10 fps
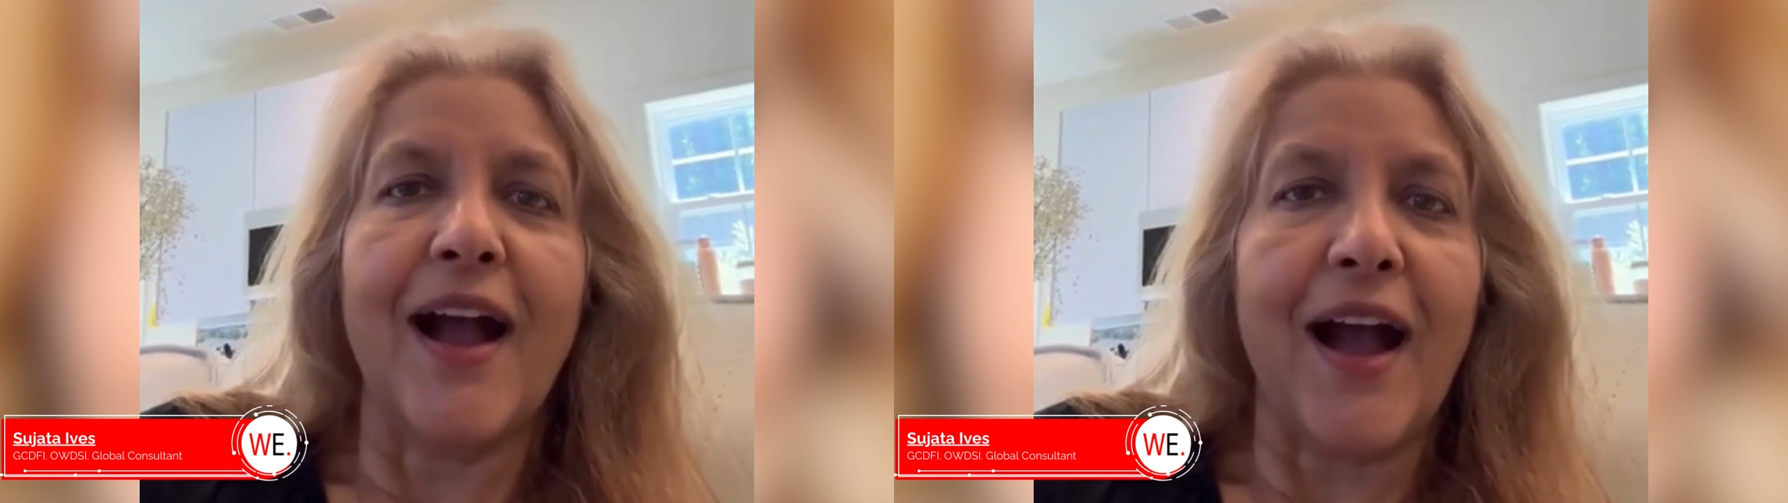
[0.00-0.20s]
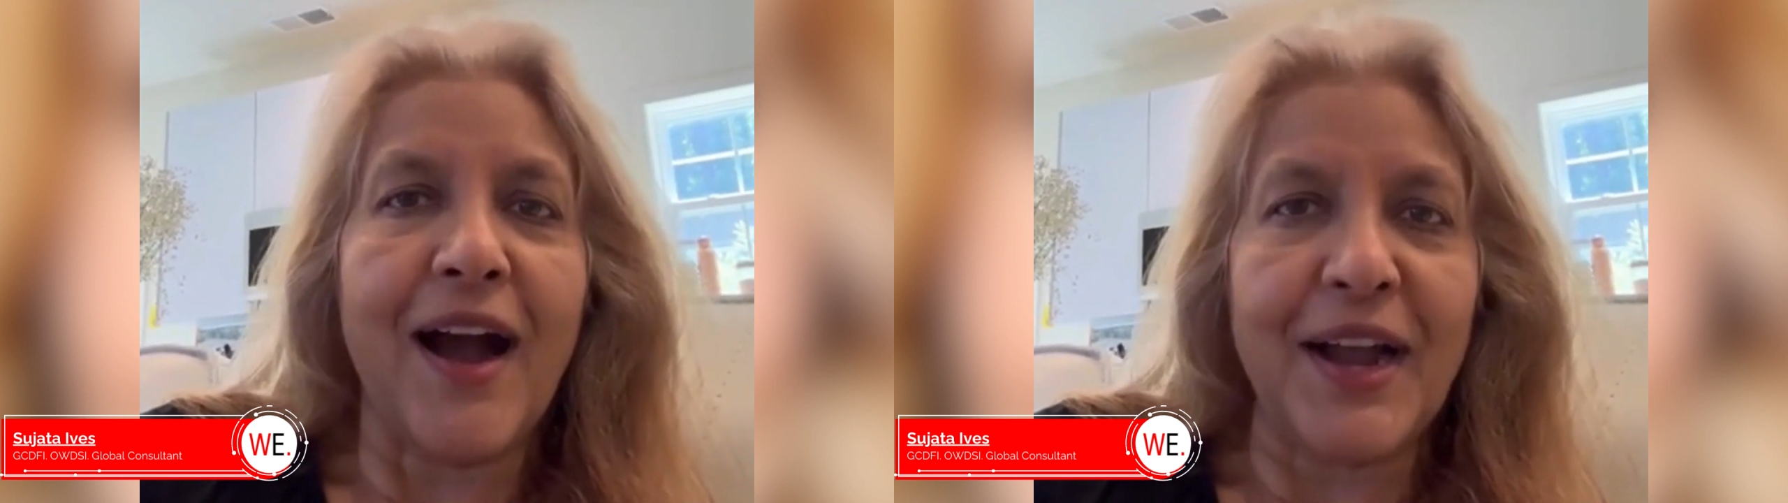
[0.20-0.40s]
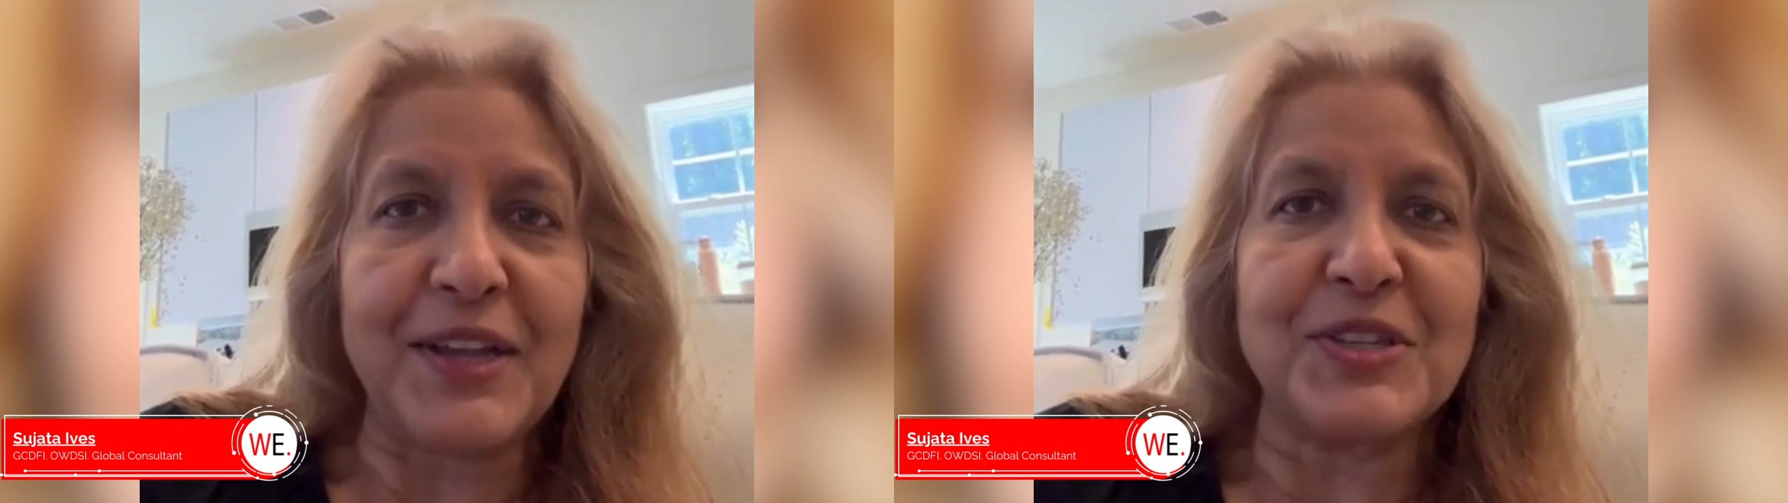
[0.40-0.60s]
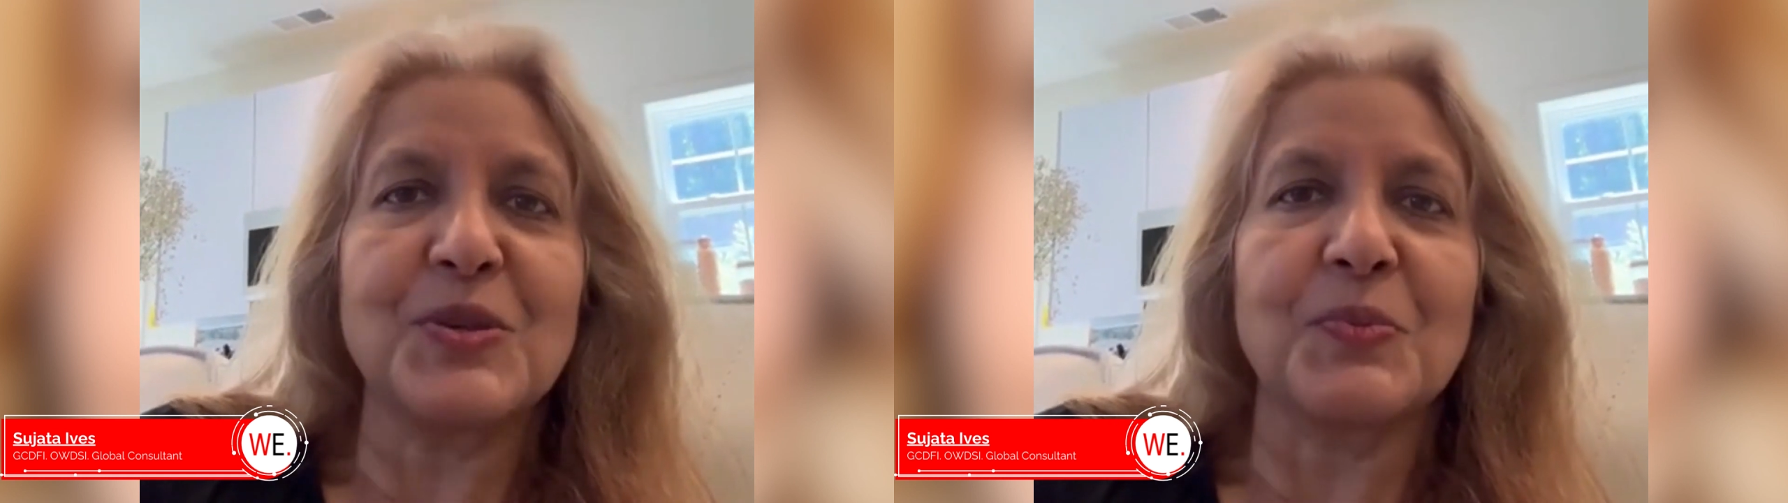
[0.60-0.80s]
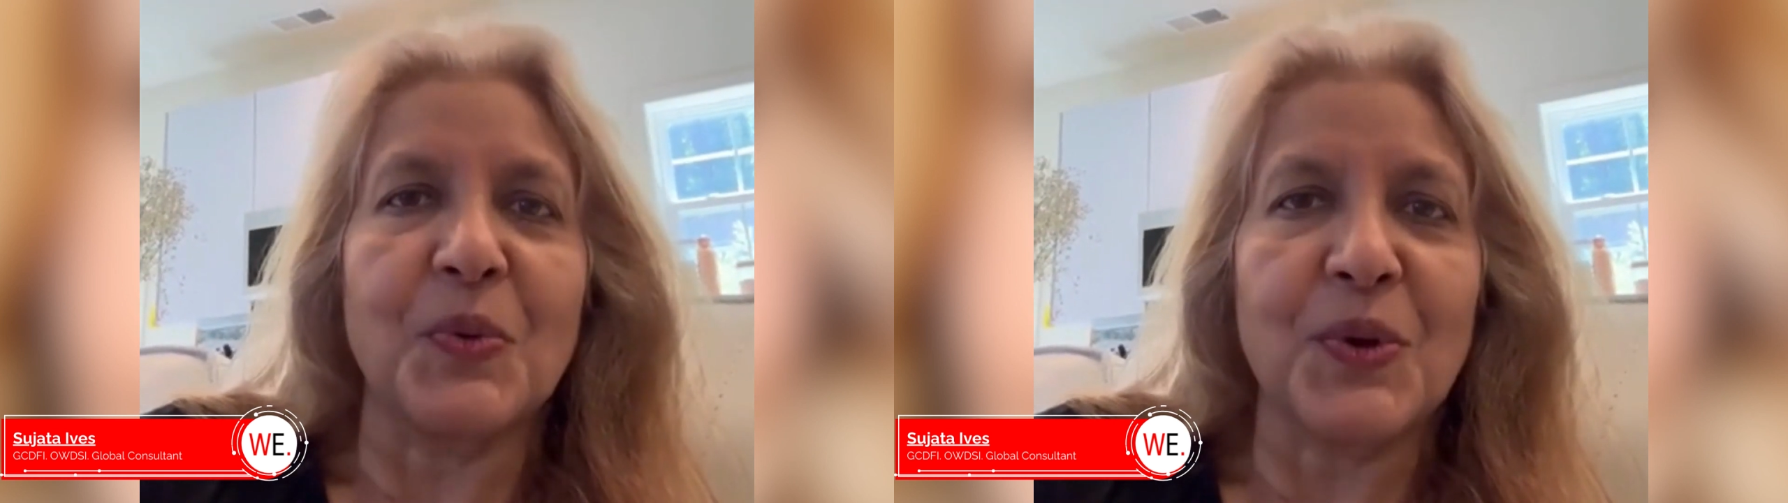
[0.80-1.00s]
I
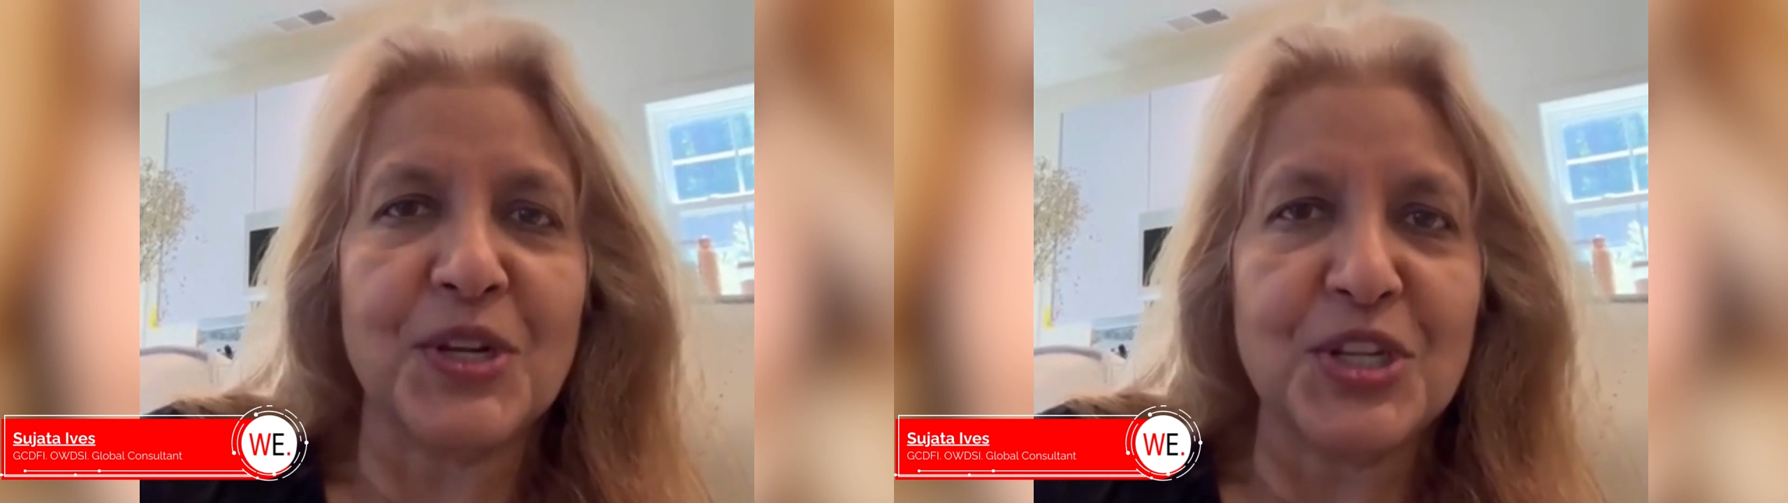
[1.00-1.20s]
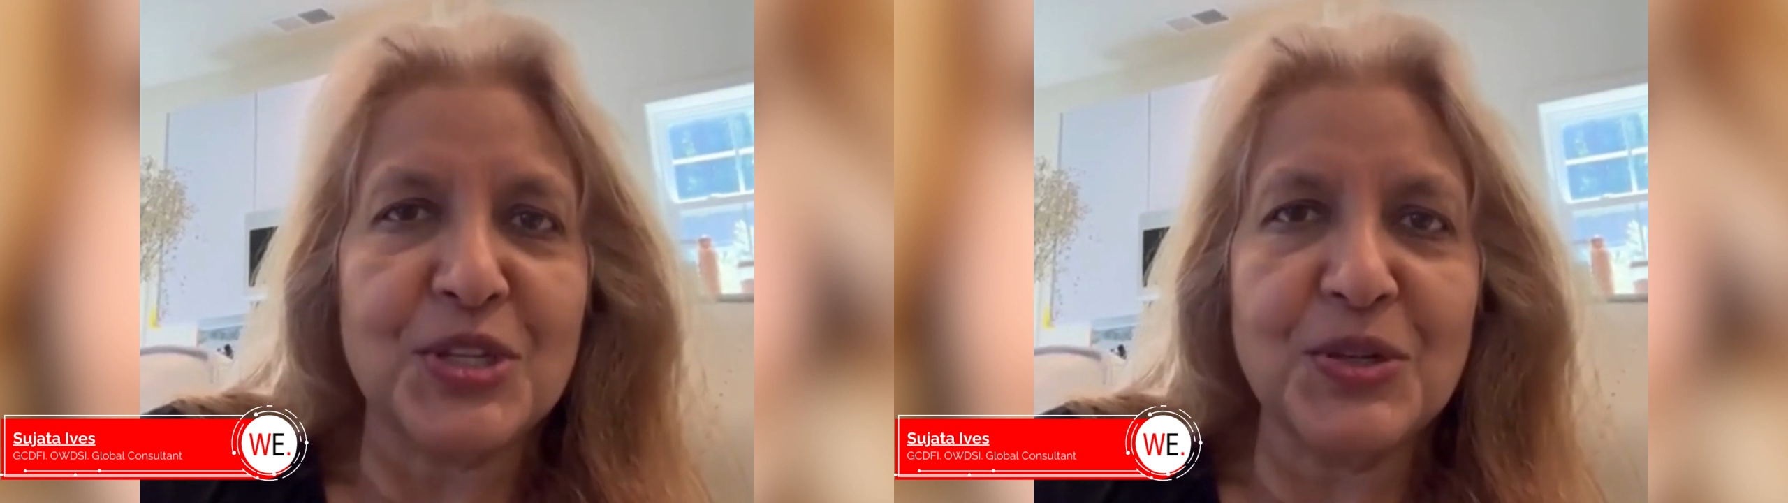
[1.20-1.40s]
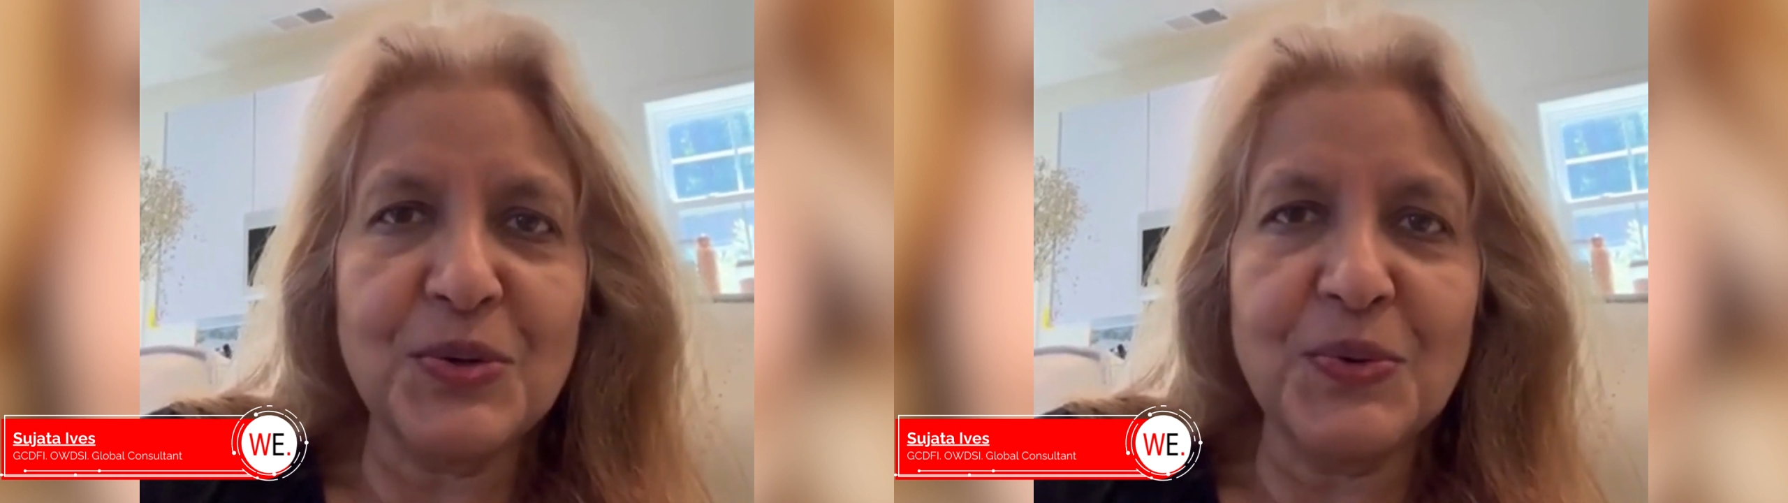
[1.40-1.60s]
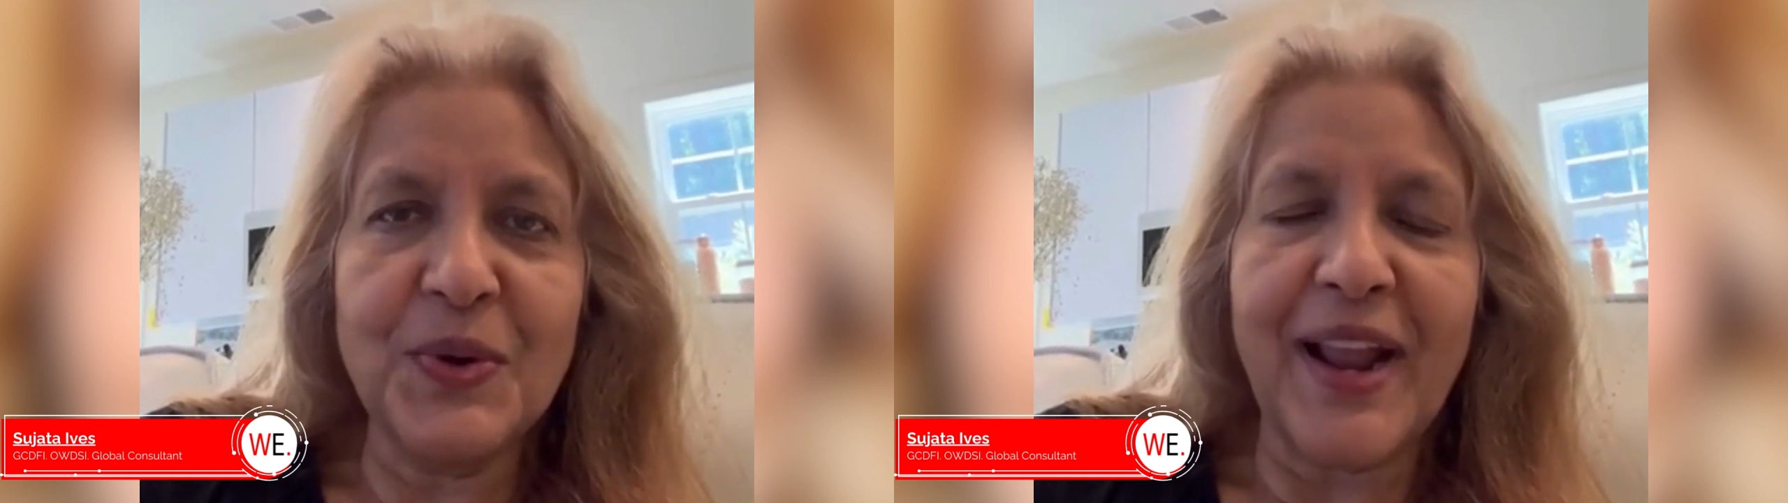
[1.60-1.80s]
support you